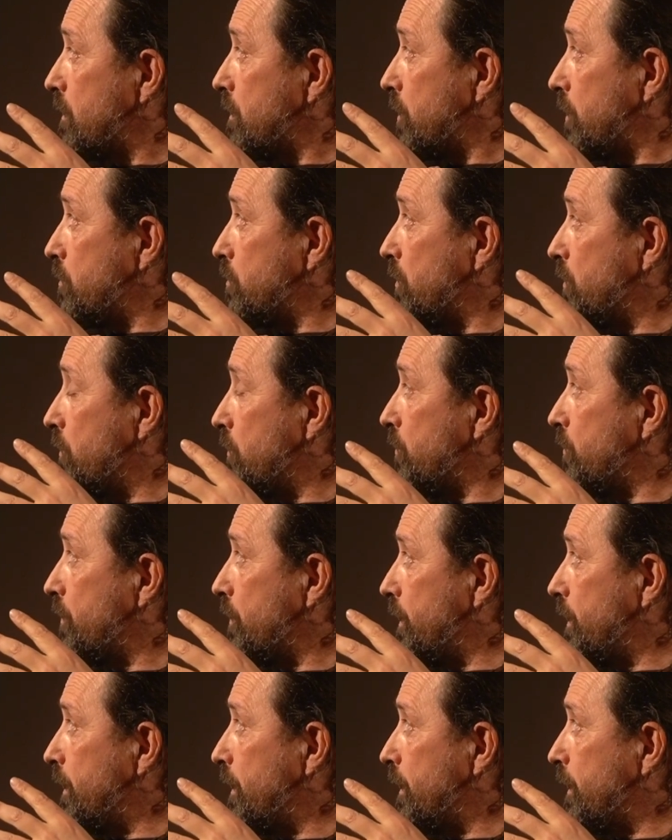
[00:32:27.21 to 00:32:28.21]
type of
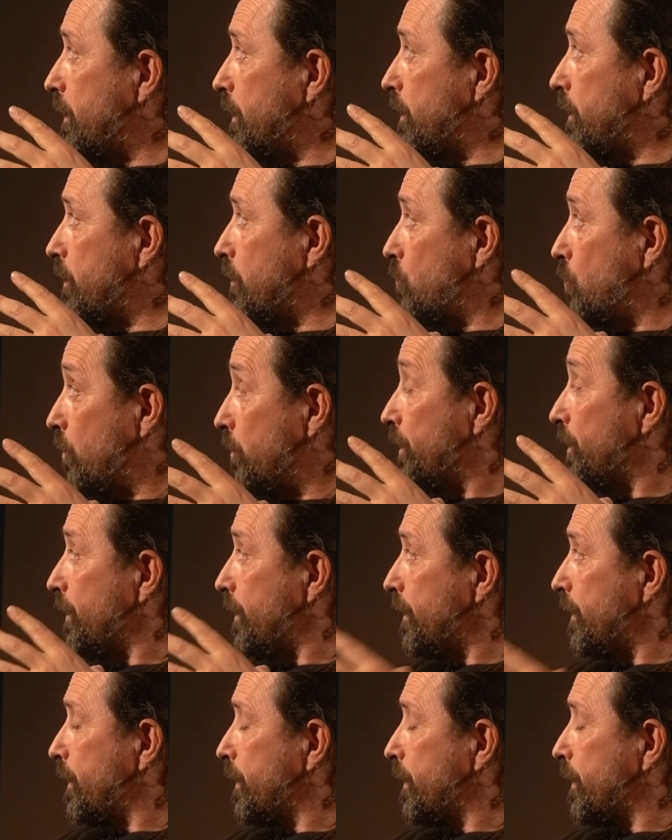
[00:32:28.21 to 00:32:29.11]
uh, woman.